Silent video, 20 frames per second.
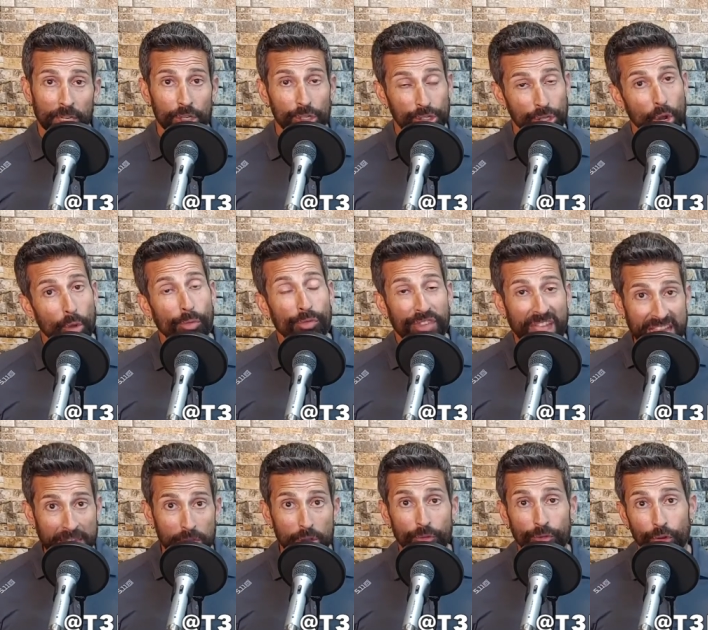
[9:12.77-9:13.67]
So
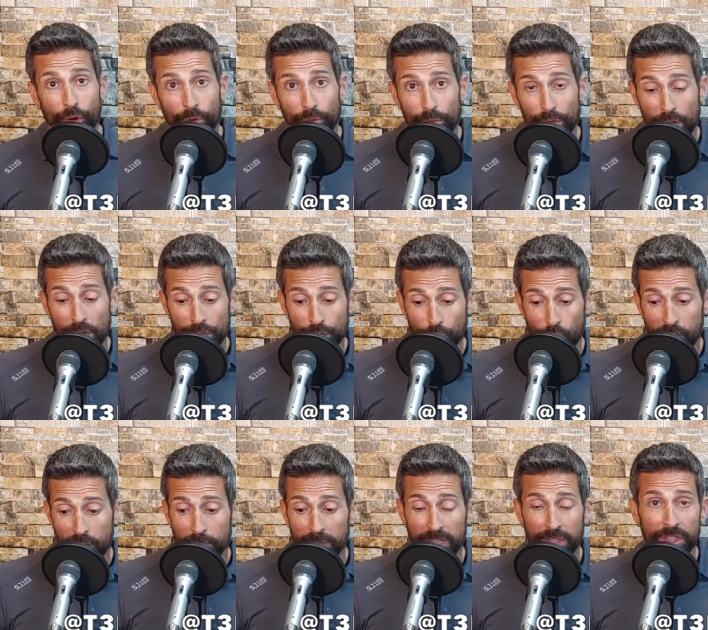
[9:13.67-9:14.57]
thank you for
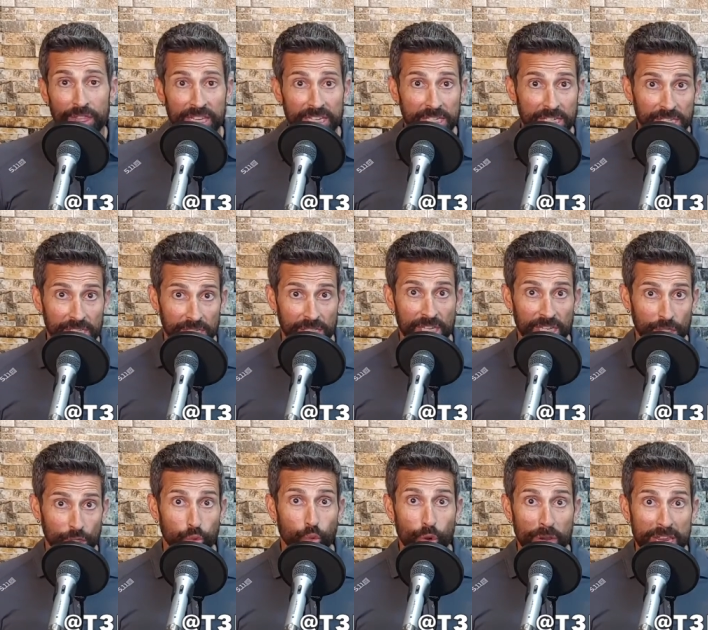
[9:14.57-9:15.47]
joining me this
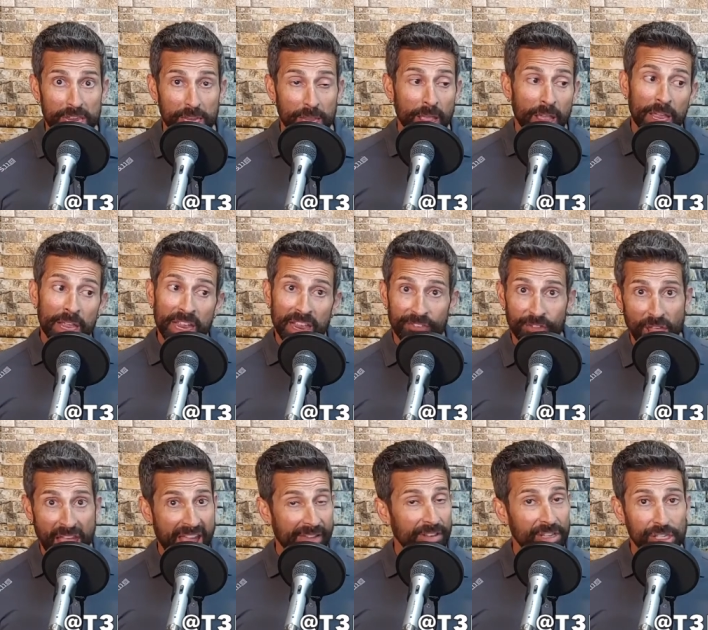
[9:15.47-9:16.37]
this week. If
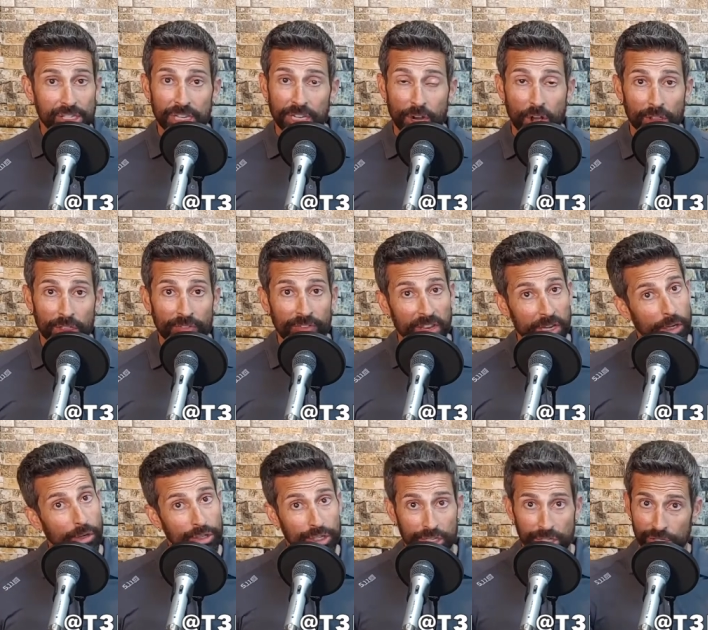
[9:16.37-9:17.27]
you haven't seen all the
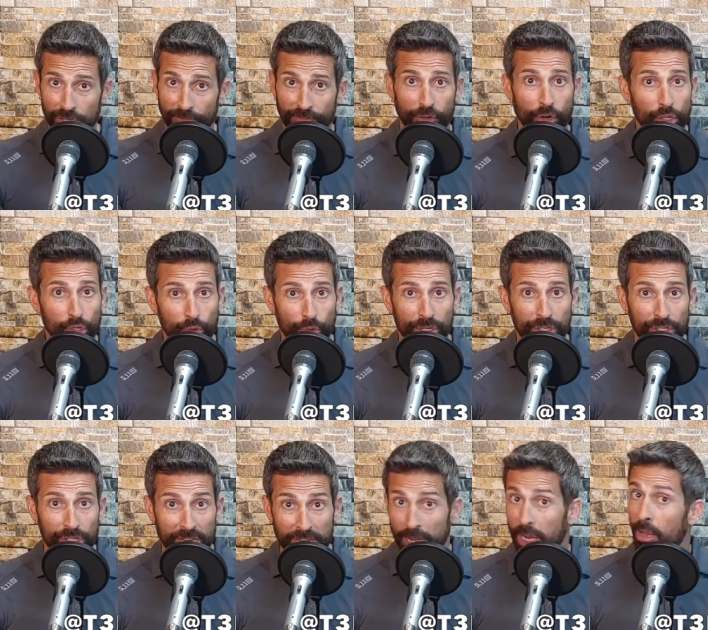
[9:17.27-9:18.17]
videos, and this is the first one you
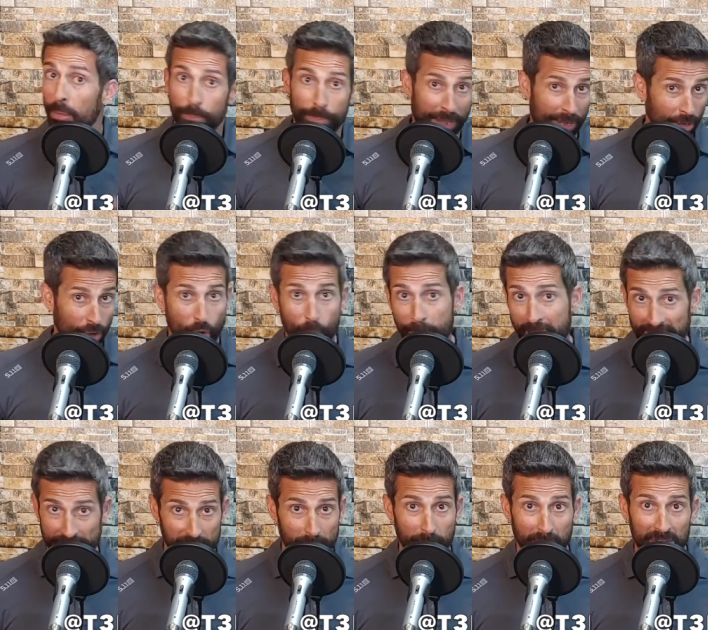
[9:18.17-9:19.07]
see, better go
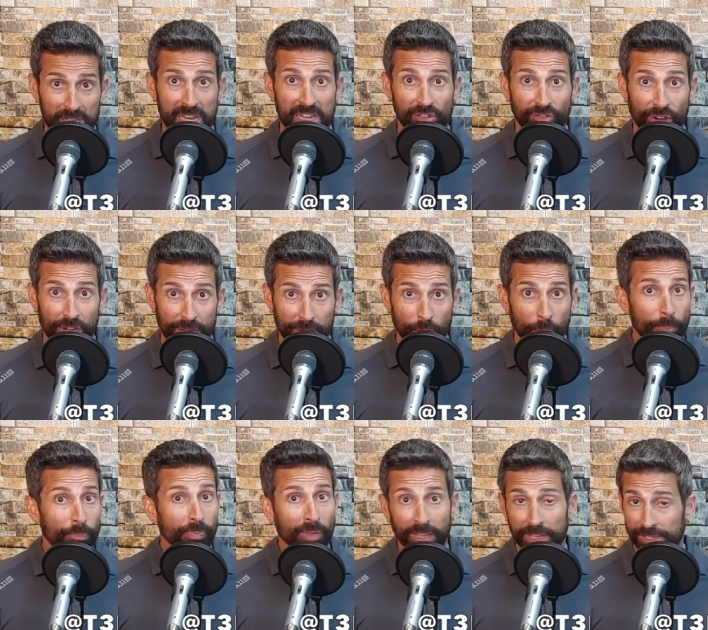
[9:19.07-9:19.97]
back to Monday's
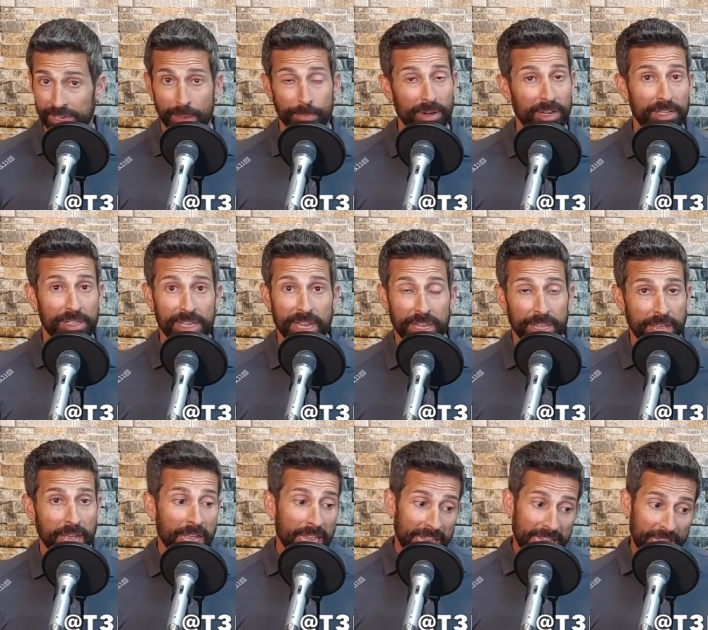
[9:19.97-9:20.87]
video, because I'm going to tell
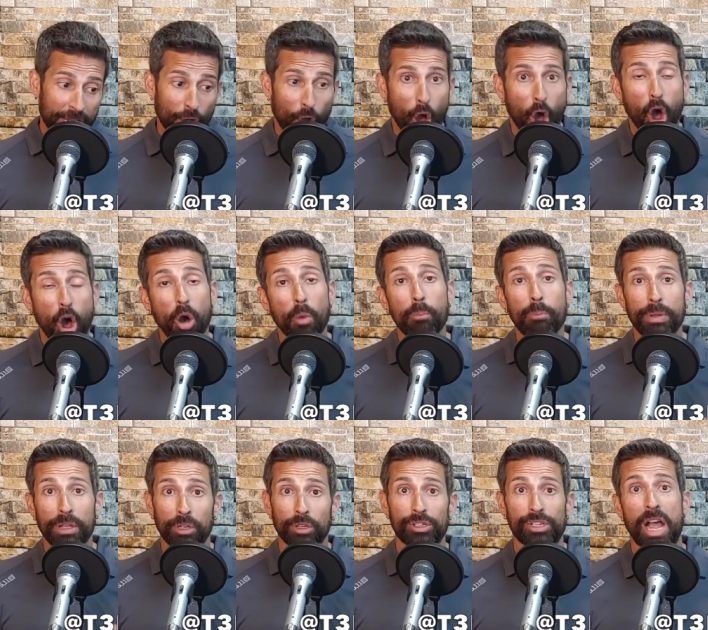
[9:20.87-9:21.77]
you, it all
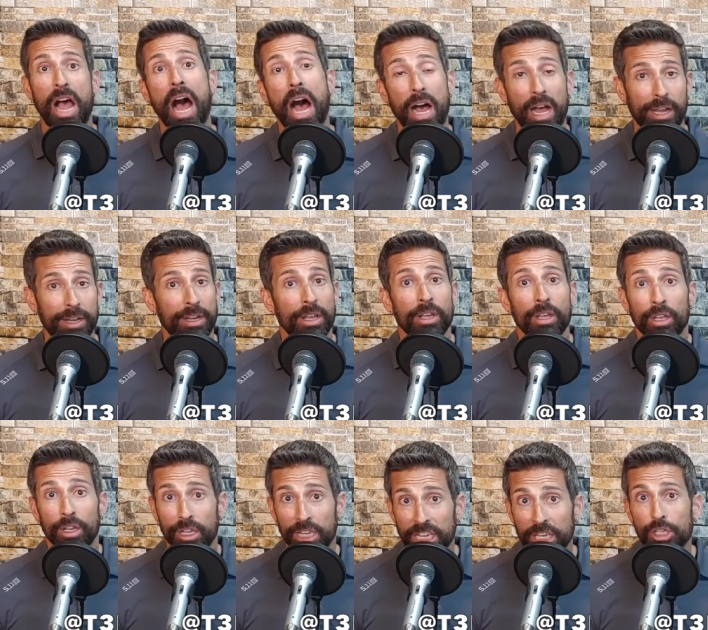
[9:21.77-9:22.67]
builds on
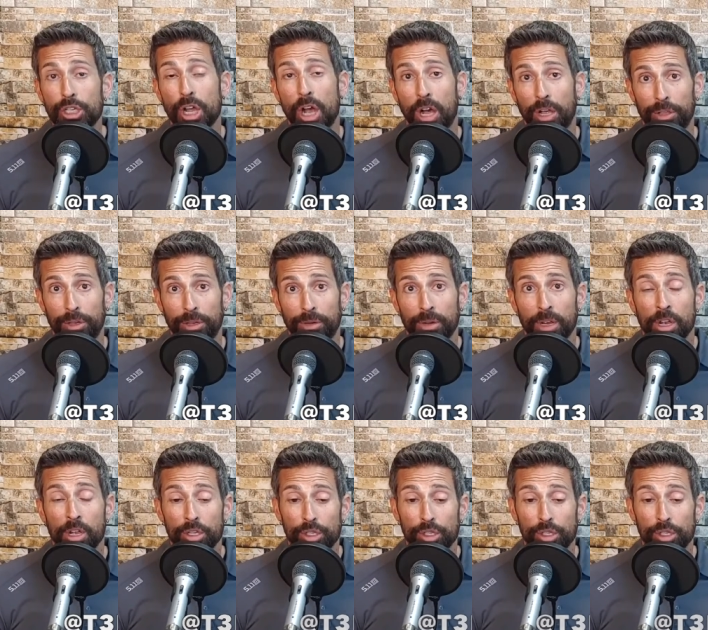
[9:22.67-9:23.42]
each other.